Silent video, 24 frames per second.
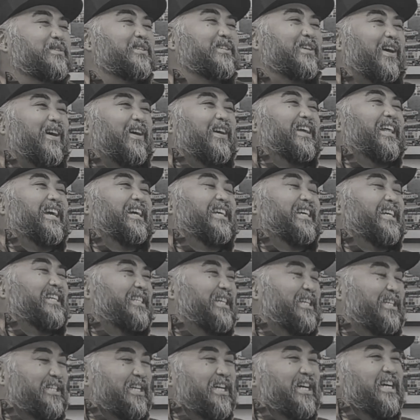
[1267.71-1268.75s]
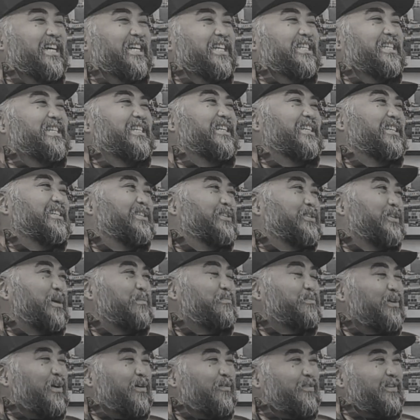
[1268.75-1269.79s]
sorry. That kid just
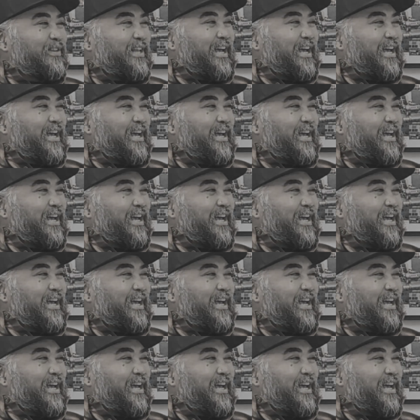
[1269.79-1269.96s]
tripped over